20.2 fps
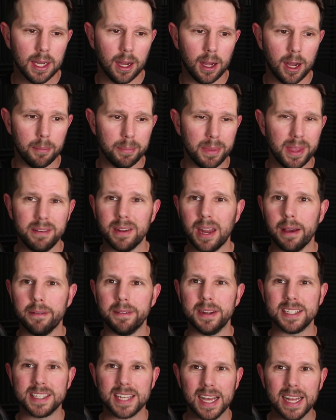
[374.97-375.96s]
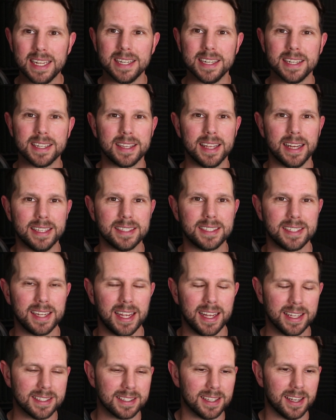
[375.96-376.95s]
Um, they even have an attendant that
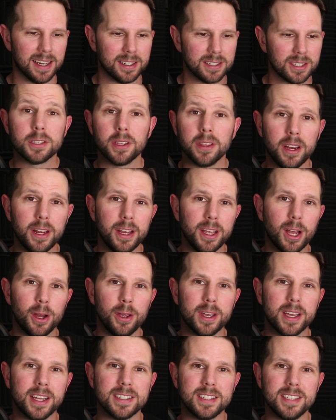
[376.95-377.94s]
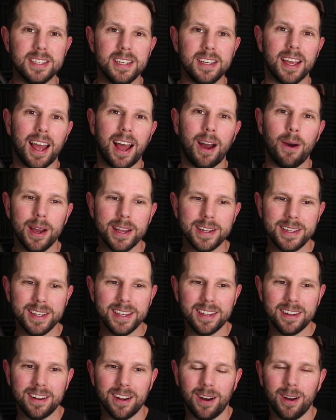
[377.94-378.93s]
stands there. So there you go. You can see how I
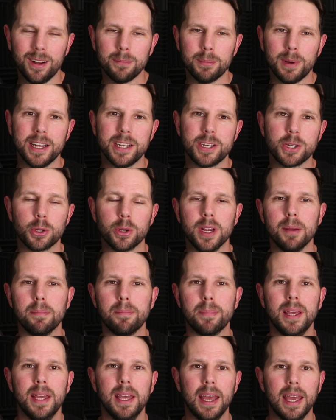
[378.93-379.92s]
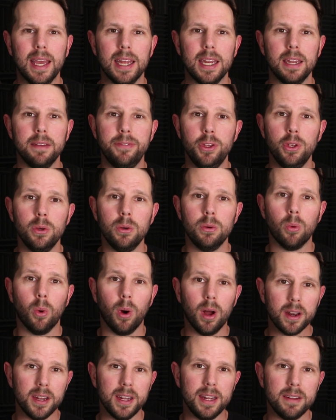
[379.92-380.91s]
did on my trip. And if you
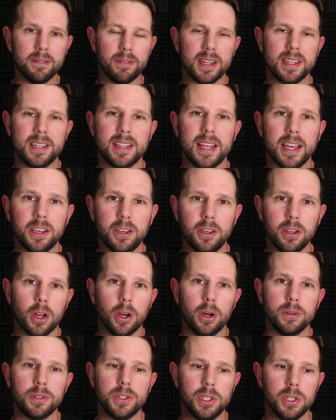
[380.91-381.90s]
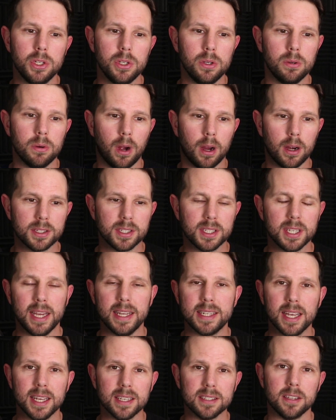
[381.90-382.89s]
want an invite to that, you can go to our
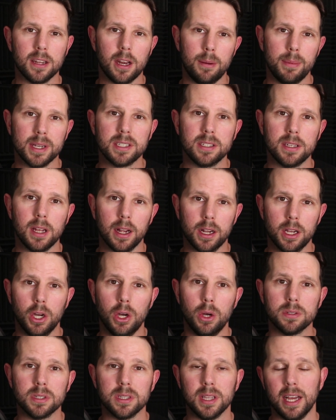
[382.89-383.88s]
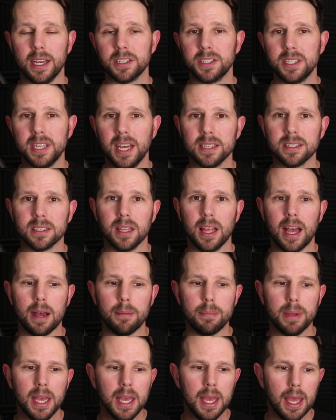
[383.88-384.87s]
site, teslanomics.co slash
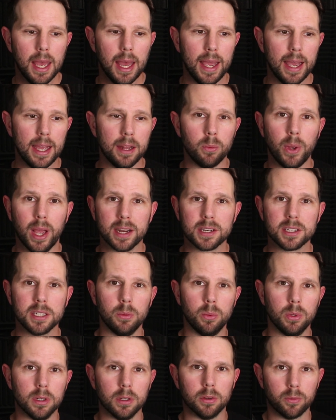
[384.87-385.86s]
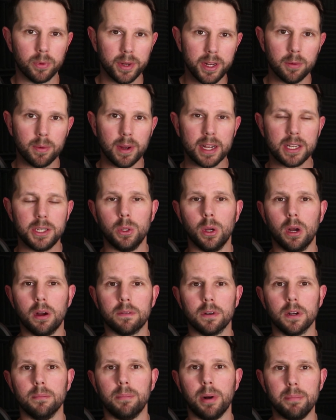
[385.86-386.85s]
teslab, and we actually will redirect you
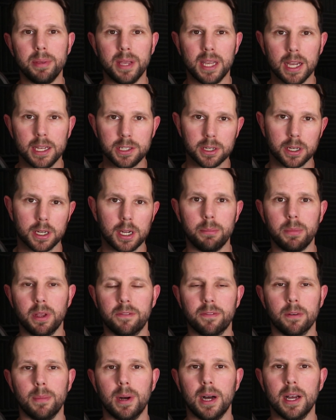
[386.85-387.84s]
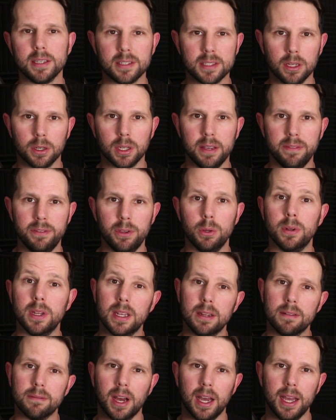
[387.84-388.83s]
over. But because you're coming from us, they'll give you an
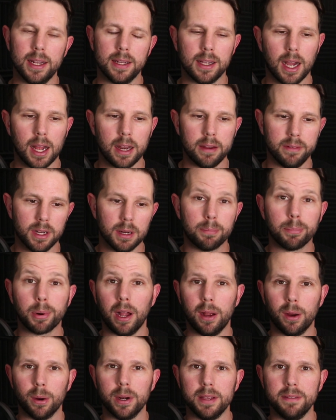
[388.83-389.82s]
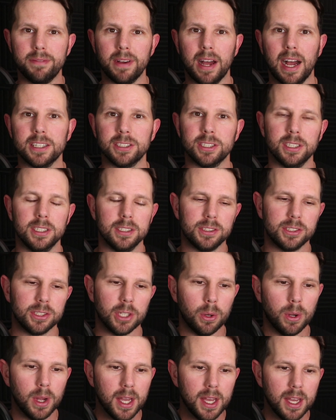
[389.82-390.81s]
invite kind of in a priority fashion.
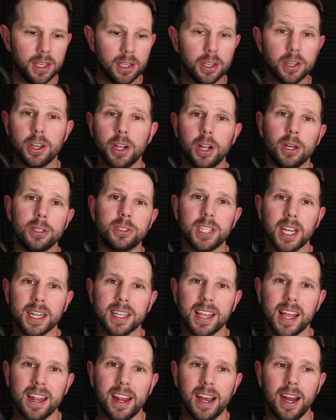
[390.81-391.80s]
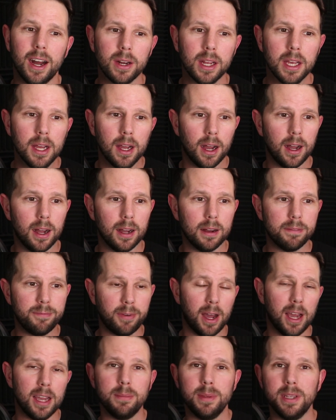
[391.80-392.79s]
So you can go check that out. Uh,
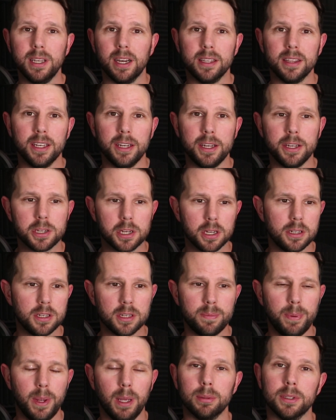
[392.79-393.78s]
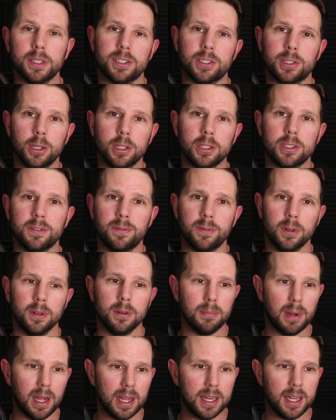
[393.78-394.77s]
find me on there. You should just be able to search
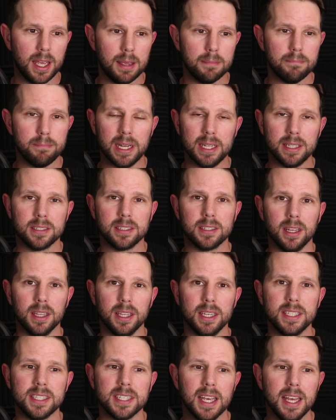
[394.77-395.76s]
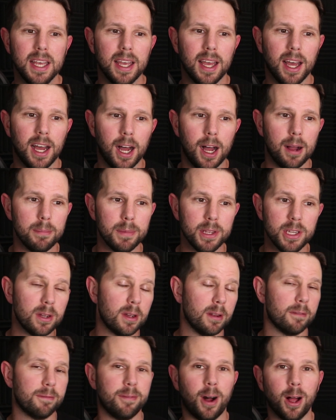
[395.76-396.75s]
for my name, Ben Sullins, um, and you
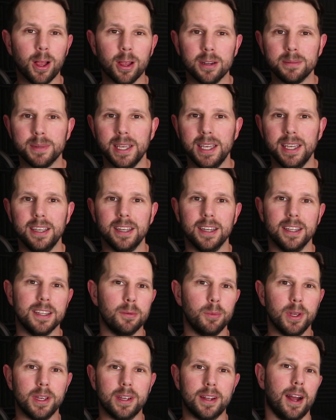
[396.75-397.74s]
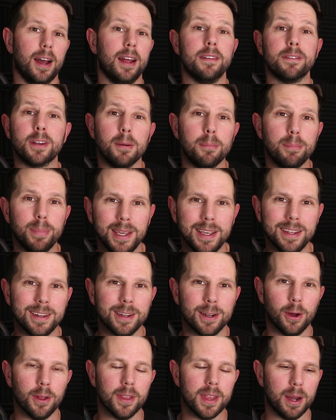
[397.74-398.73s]
can follow me, and then we can kind of compete
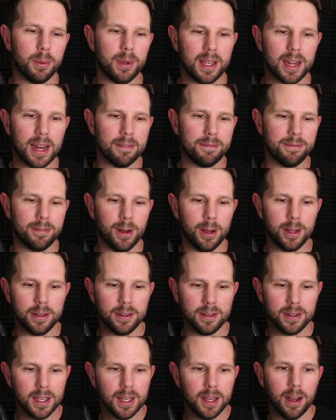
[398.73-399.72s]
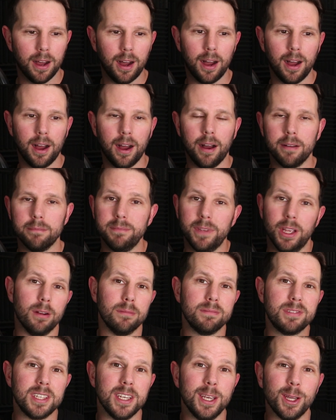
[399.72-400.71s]
and all that. We can have fun, uh, you
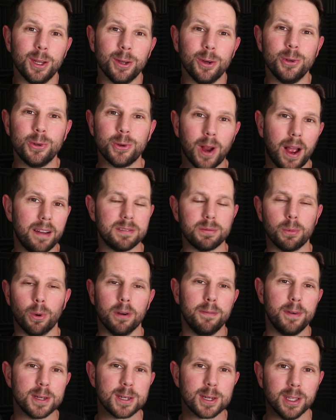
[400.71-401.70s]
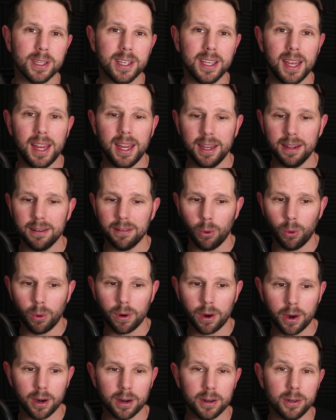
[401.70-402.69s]
know, seeing who drives more efficiently
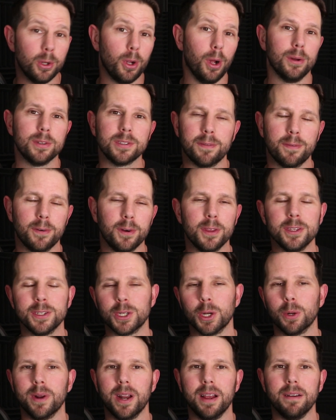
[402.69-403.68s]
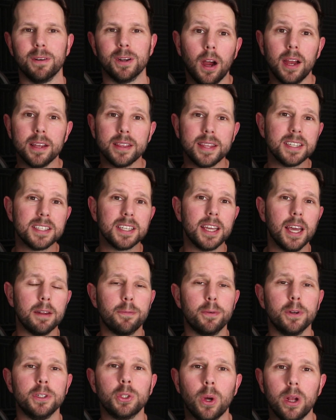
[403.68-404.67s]
or who goes the furthest or whatever. All right, thanks again
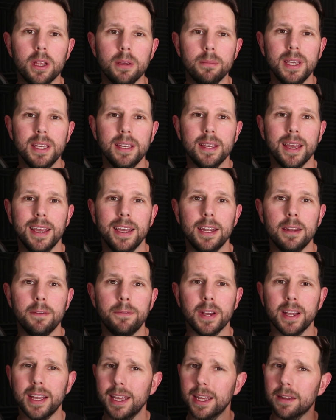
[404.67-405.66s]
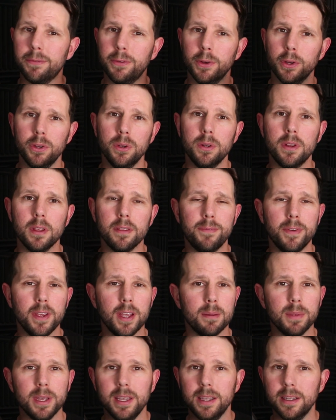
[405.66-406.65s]
for joining me. And if you, again, if you're new to the
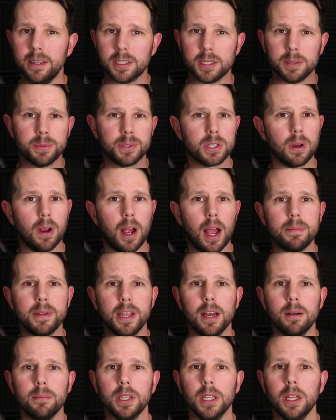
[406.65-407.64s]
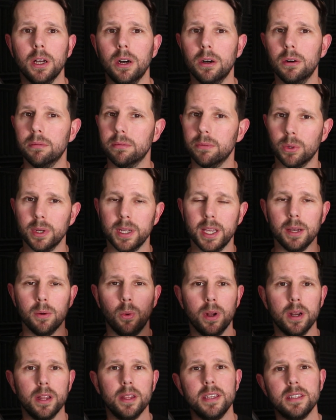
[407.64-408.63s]
family, subscribe down below. We'll get
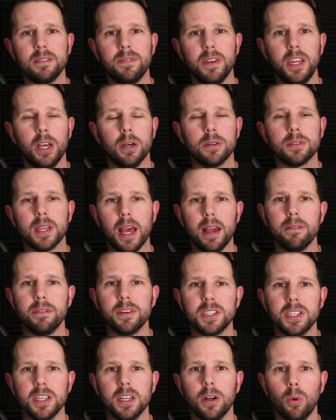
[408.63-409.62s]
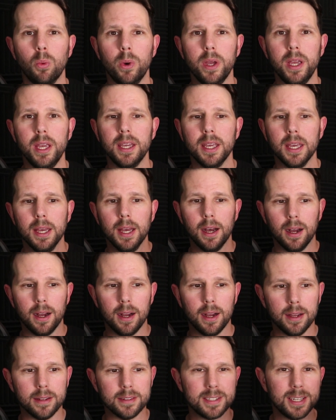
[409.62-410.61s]
one of these videos every single week.
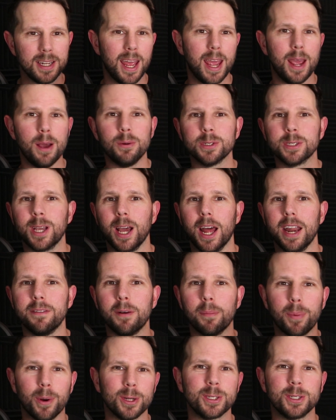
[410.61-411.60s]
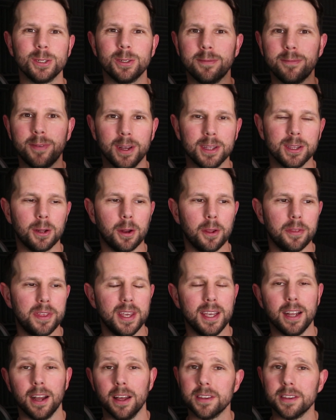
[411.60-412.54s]
Uh, today was kind of a personal, fun little thing.